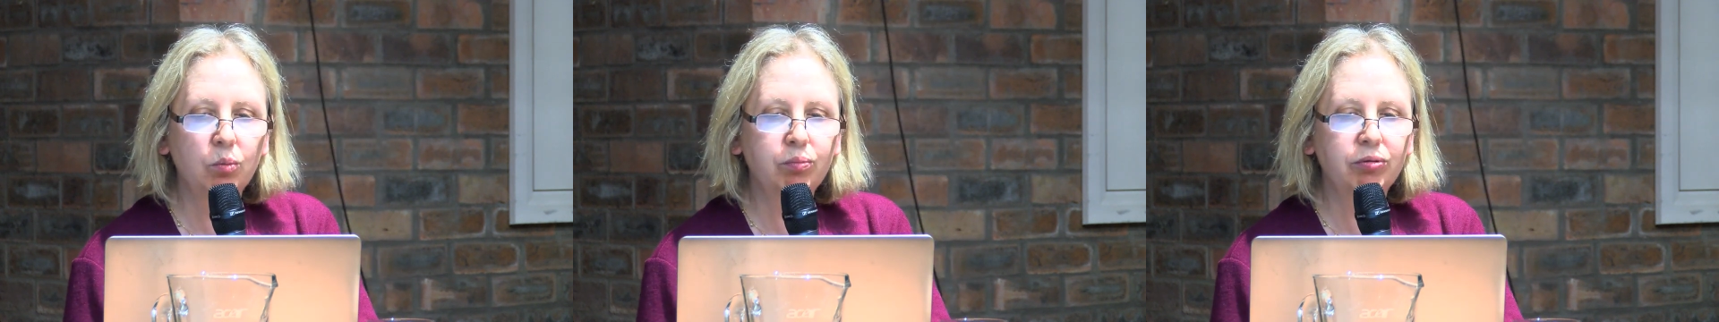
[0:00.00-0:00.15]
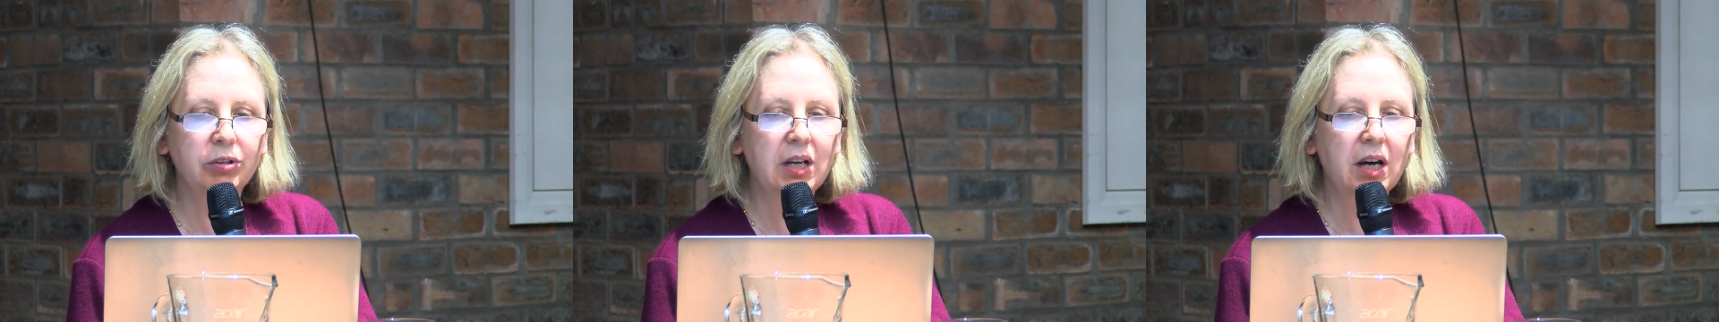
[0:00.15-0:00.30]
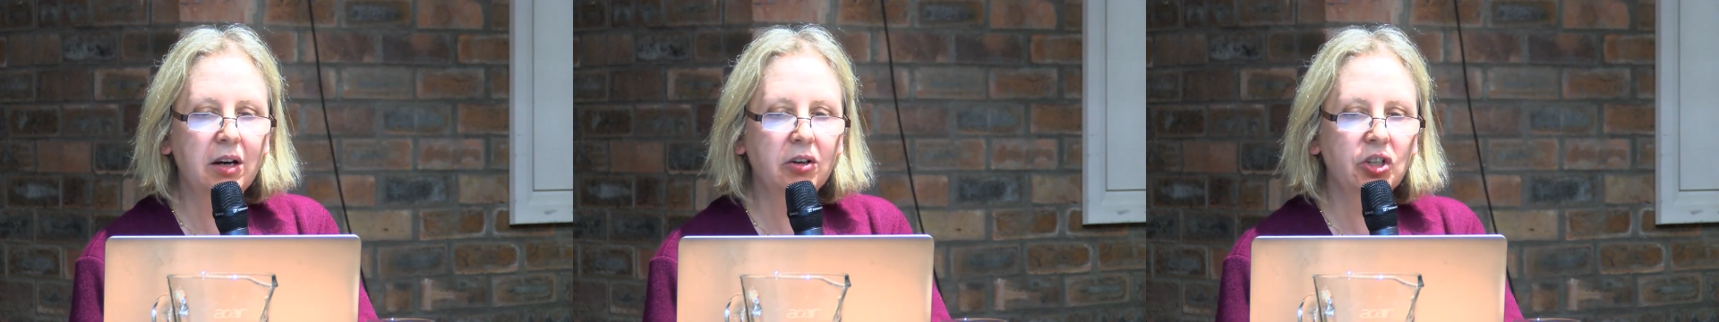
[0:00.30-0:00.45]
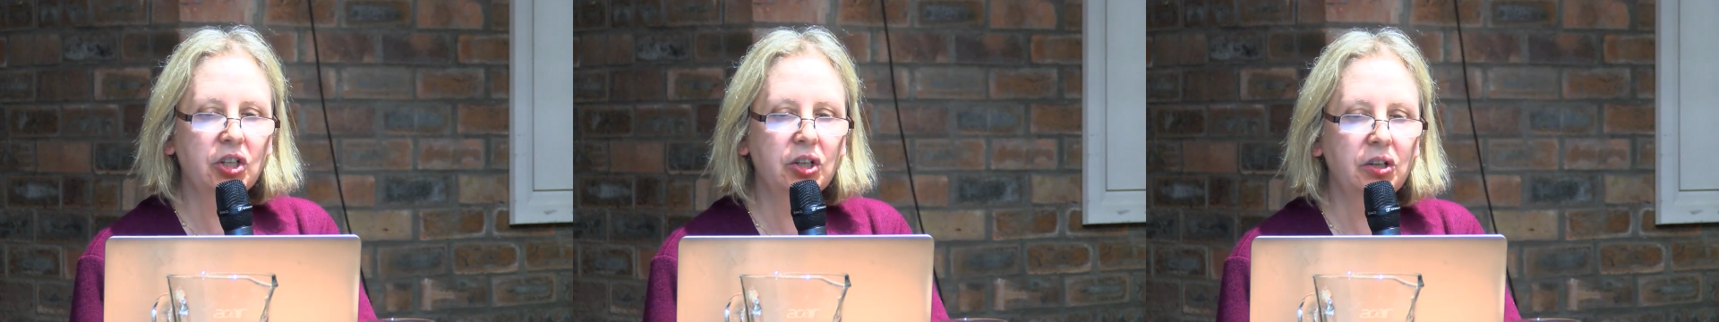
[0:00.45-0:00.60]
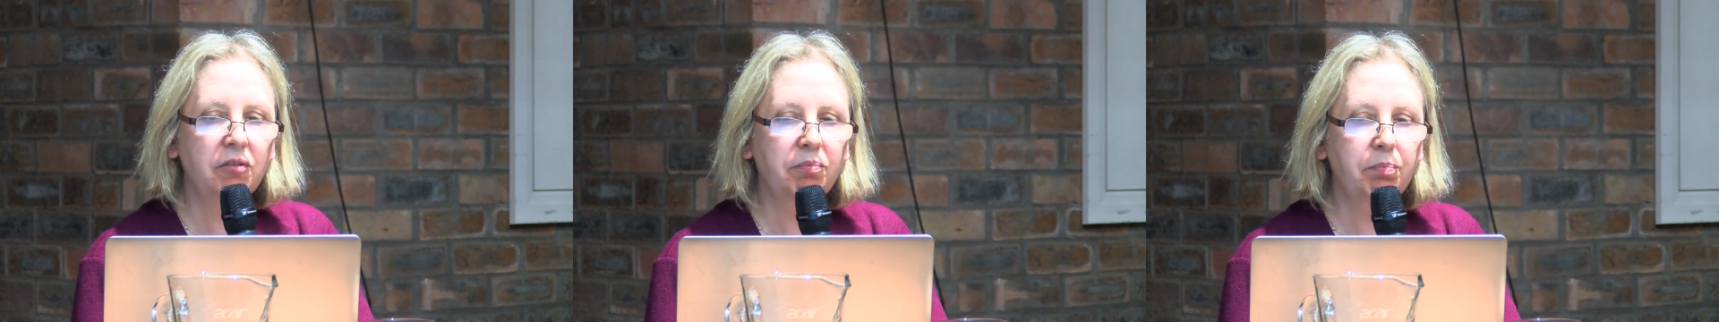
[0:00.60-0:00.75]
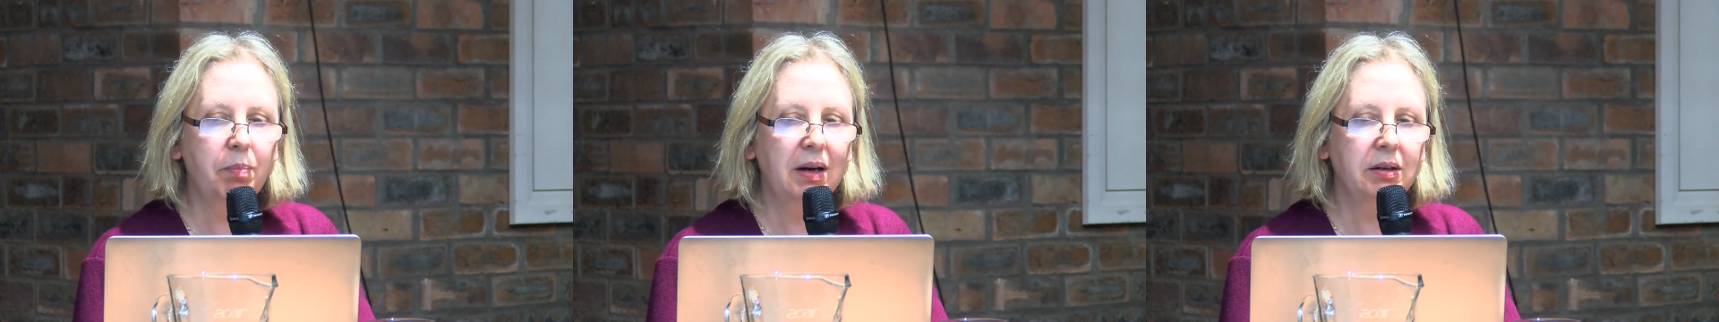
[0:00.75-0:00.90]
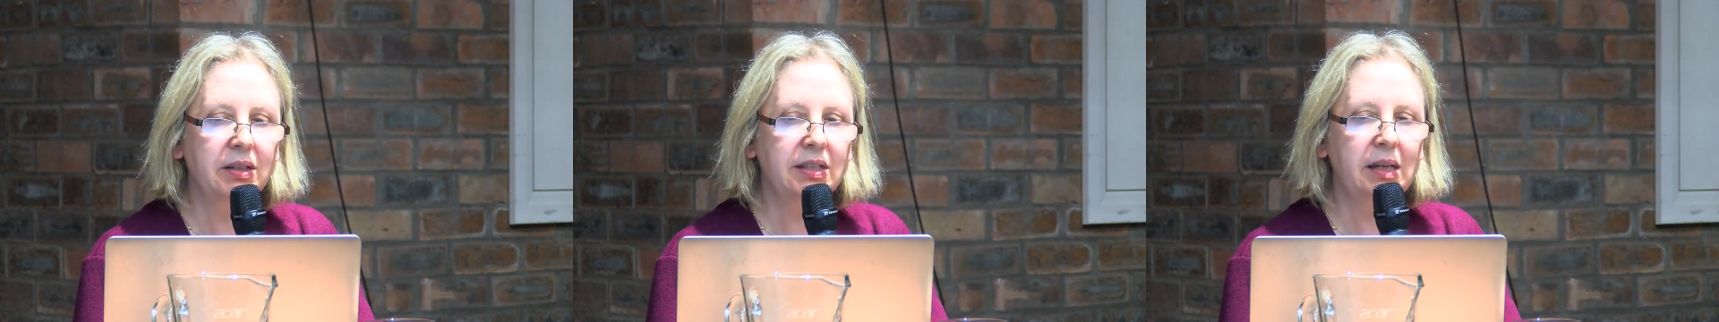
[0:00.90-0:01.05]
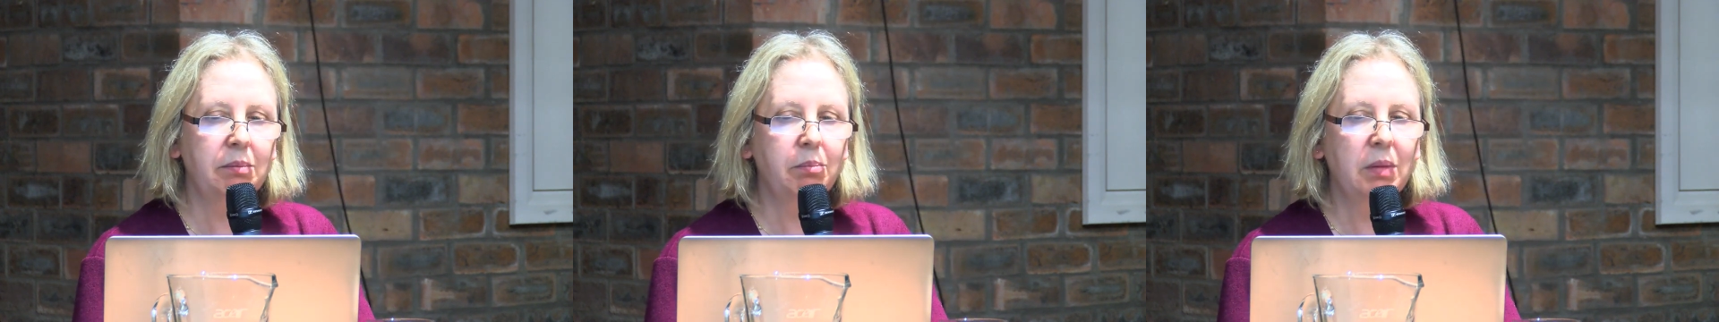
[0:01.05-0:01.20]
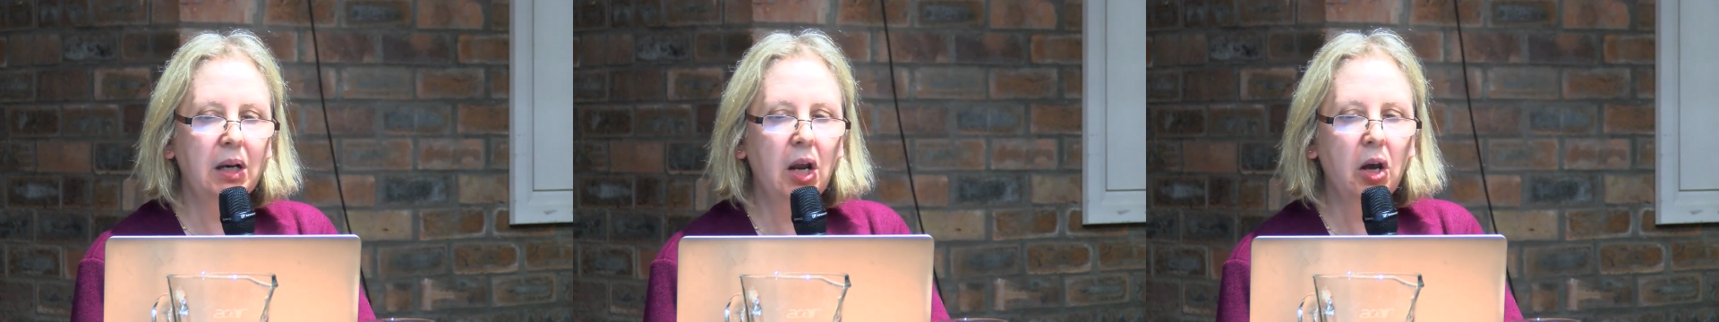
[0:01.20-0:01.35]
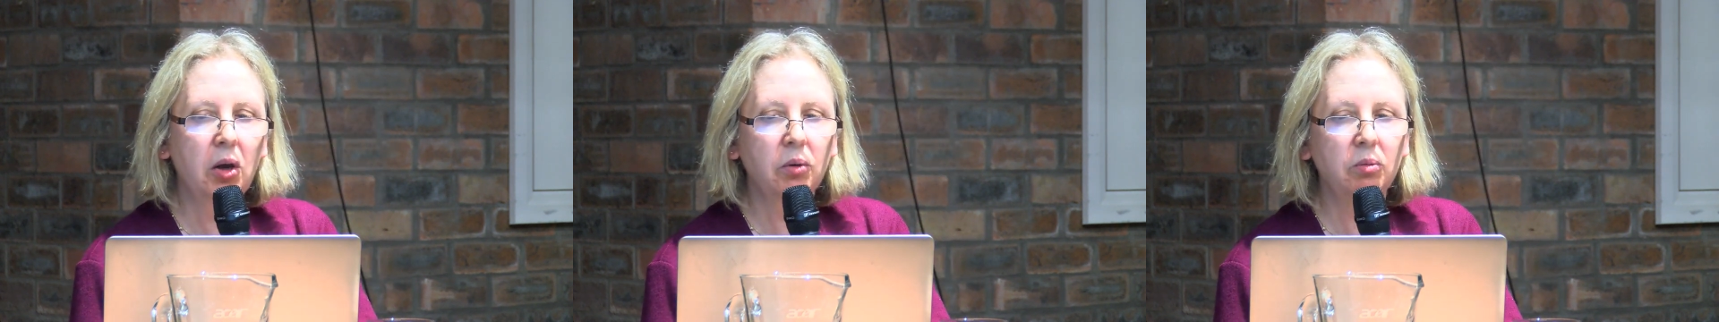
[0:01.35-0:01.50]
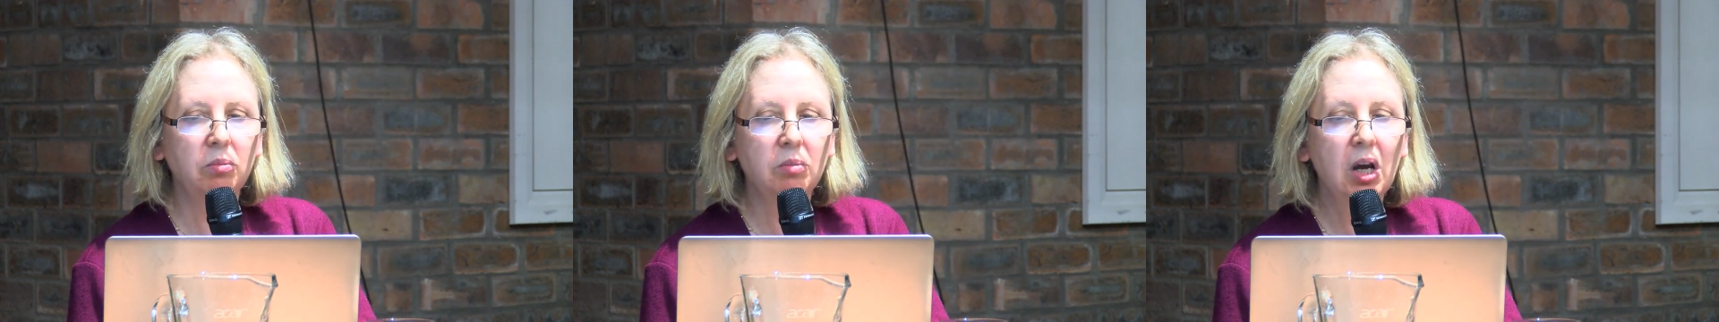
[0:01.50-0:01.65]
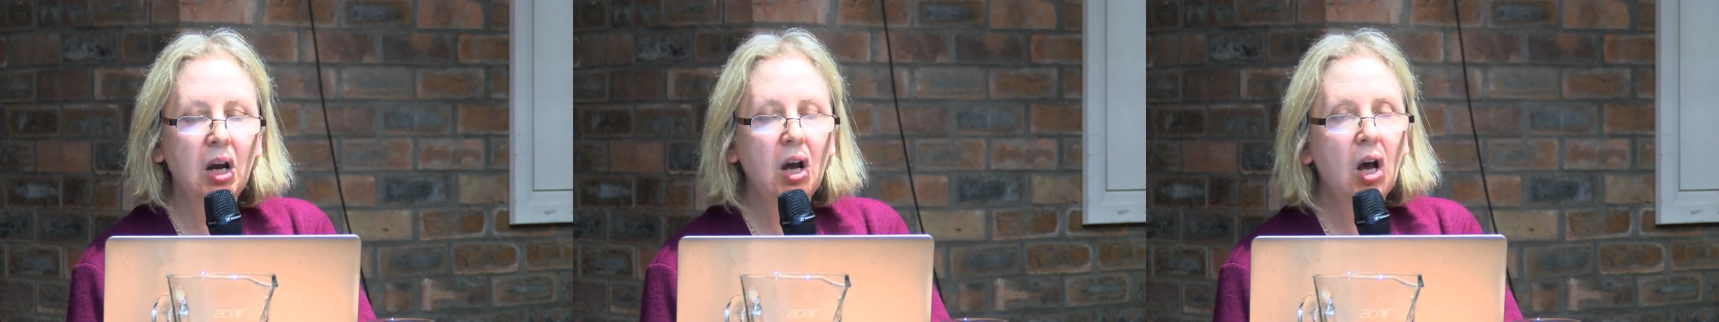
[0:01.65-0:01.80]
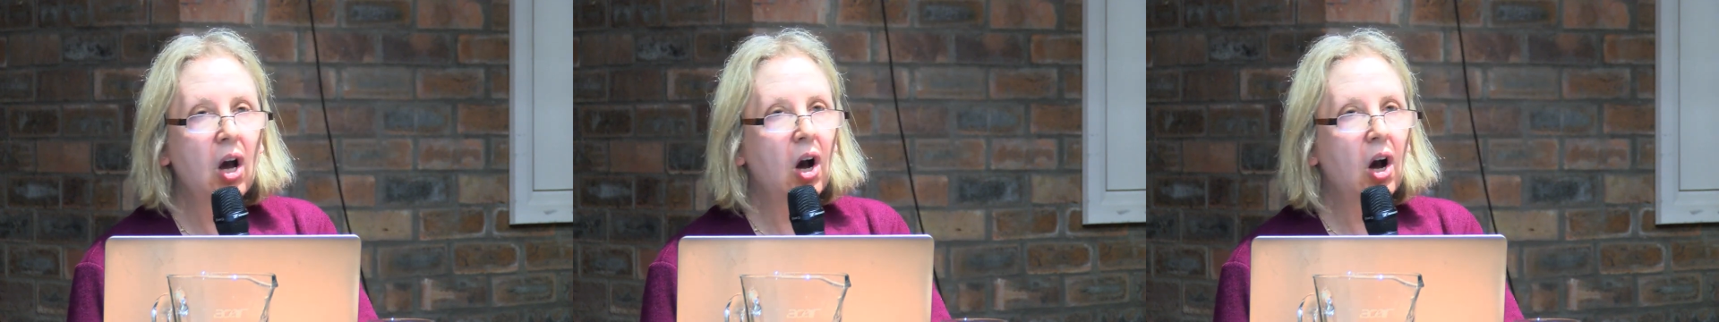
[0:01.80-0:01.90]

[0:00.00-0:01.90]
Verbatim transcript: production of Bugsy Malone,